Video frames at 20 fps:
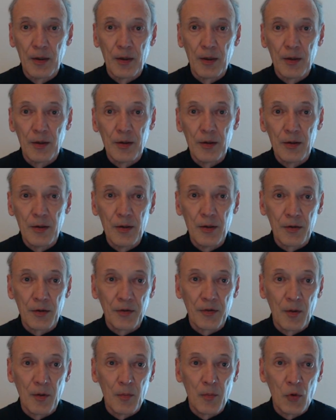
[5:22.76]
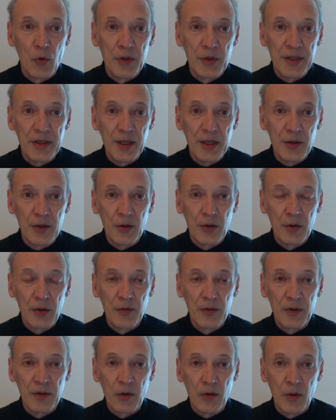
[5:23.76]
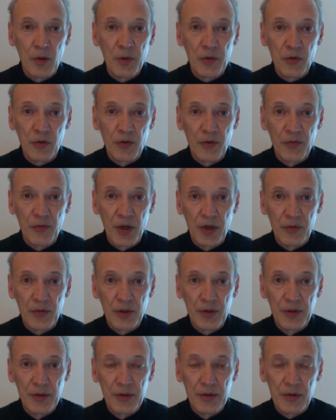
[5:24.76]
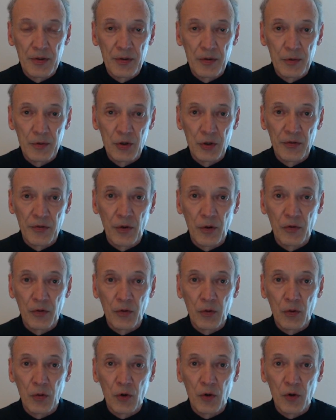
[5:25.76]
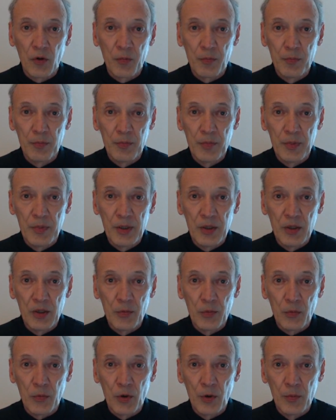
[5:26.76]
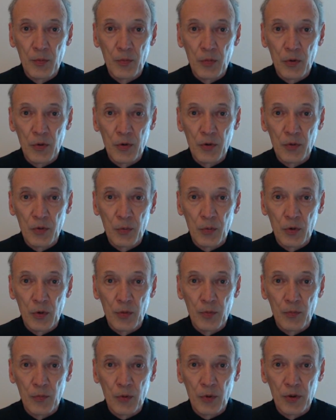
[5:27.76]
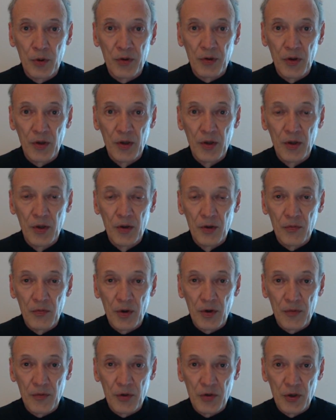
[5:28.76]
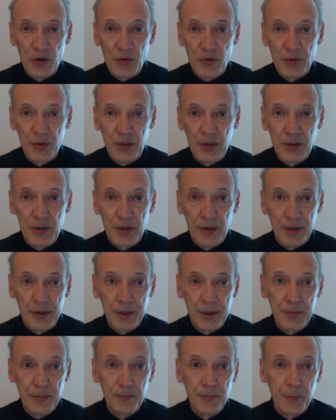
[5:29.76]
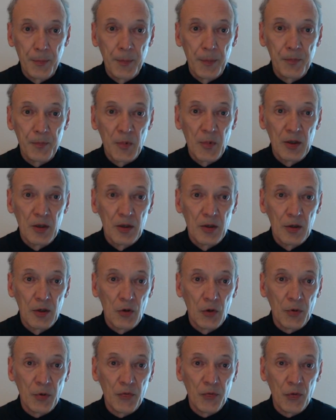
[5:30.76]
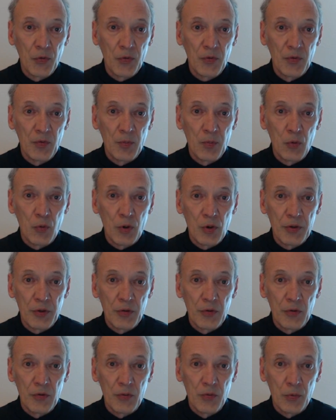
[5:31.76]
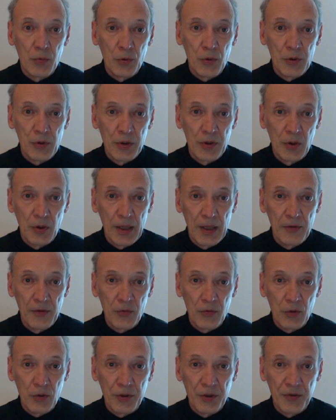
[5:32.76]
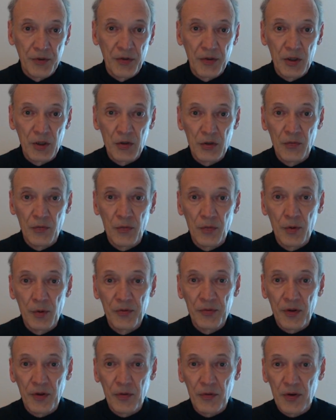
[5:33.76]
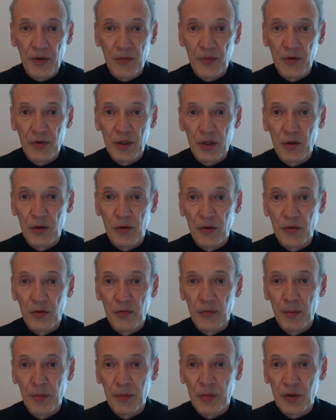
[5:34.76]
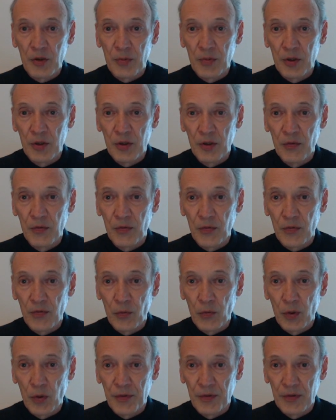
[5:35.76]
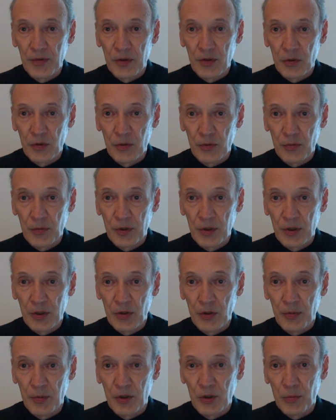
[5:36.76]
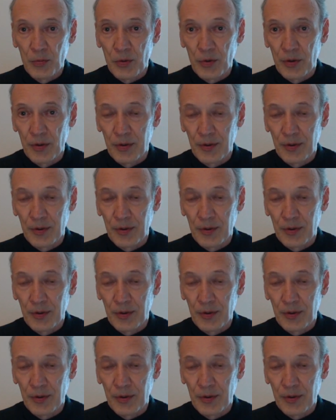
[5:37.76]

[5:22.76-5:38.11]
Here, some more data on the Omicron variant, which is also called B1.1.529. It was first reported to the World Health Organization from South Africa on November 24th, 2021.